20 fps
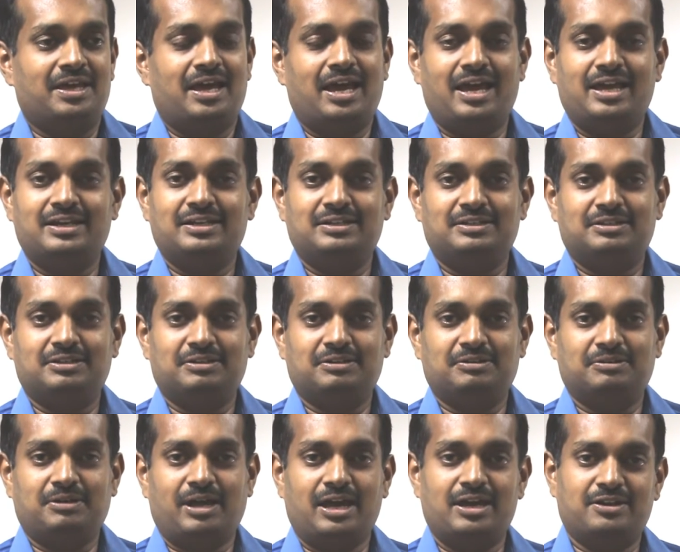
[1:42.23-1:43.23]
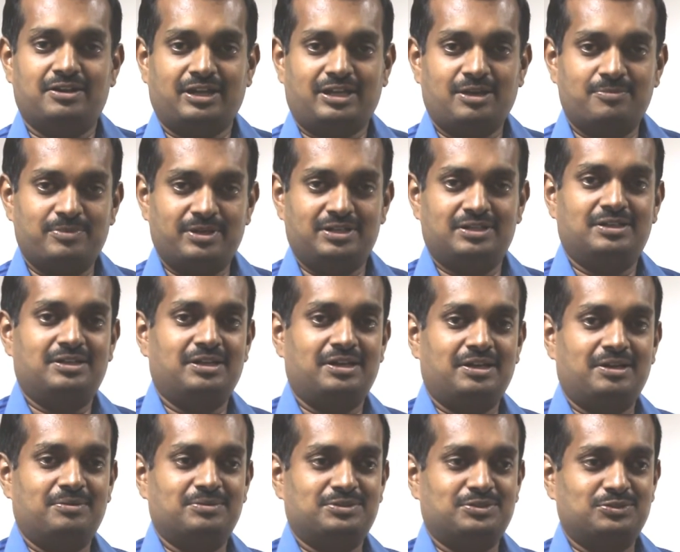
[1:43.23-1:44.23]
and I recommend
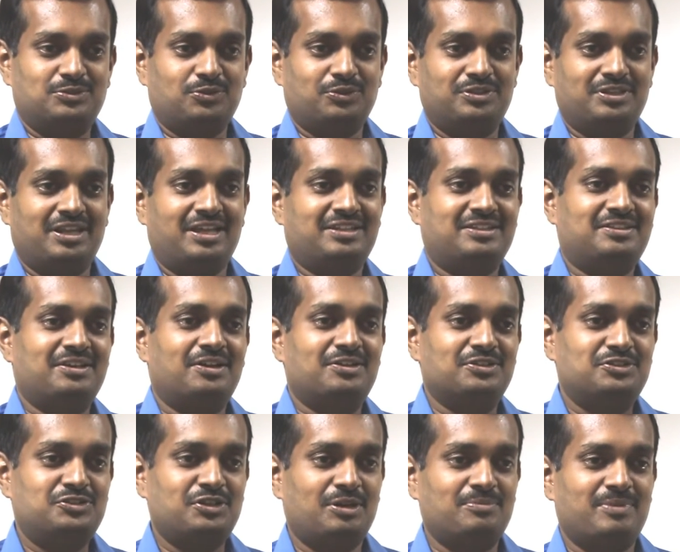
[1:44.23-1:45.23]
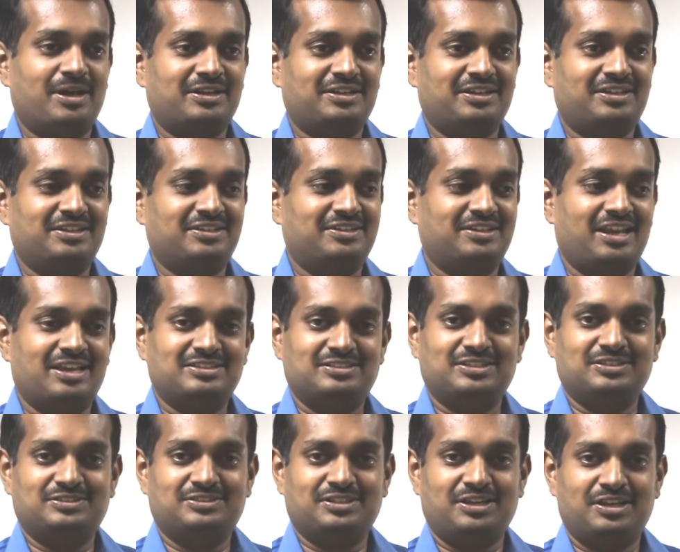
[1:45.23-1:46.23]
Jyotinath digital marketing
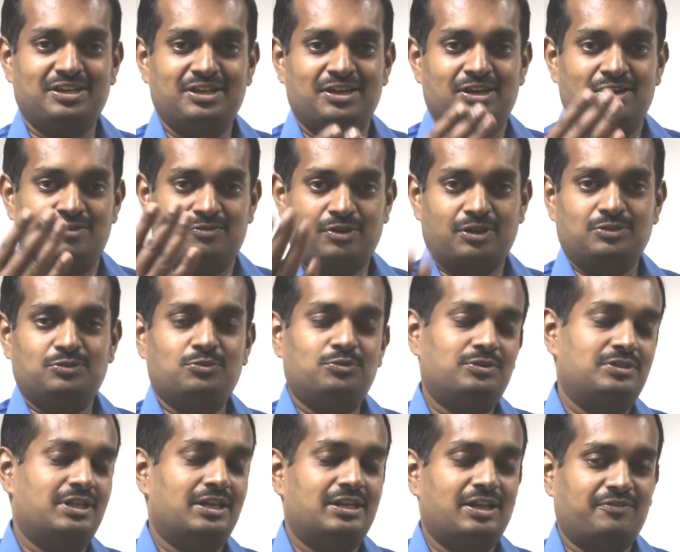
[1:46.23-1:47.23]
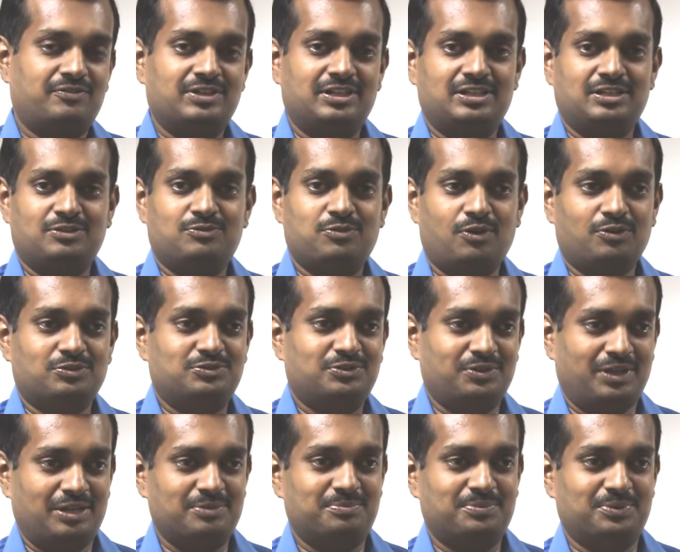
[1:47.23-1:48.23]
classes for you, definitely
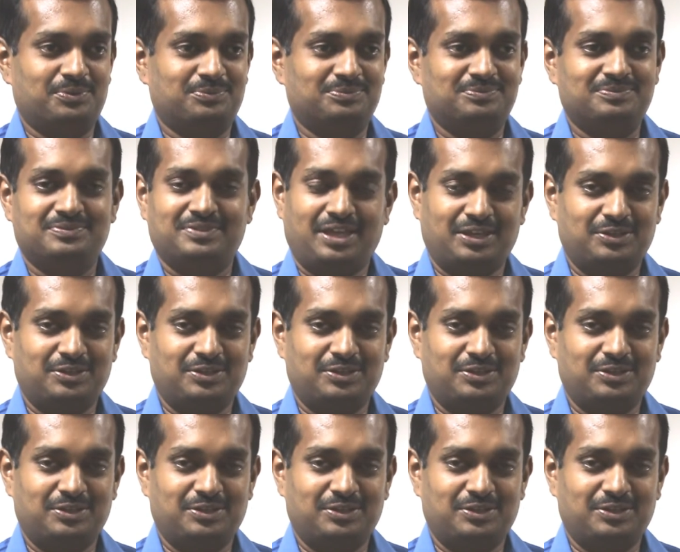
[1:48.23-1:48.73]
also help.